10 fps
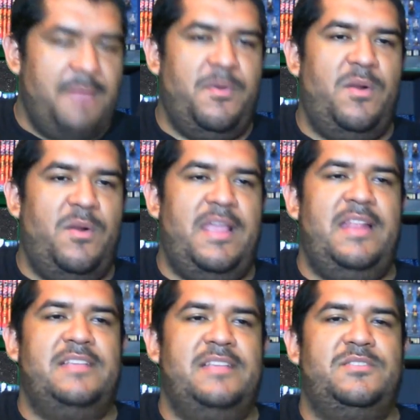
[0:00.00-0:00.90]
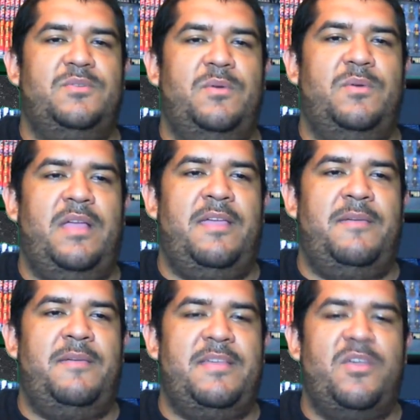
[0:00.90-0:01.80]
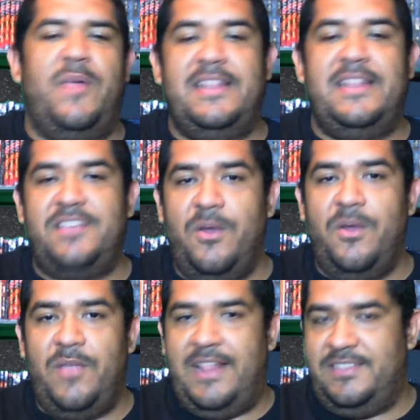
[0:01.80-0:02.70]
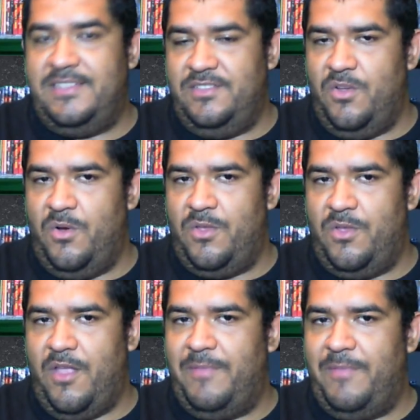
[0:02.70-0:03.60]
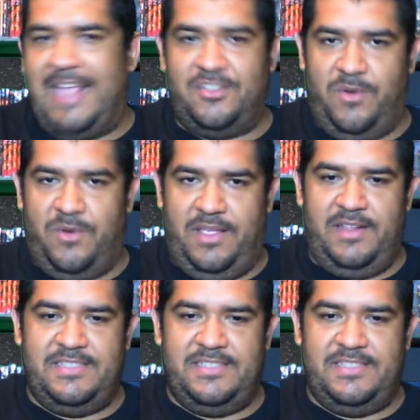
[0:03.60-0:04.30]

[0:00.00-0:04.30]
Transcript: but it is, even though it is good, it is not obligatory.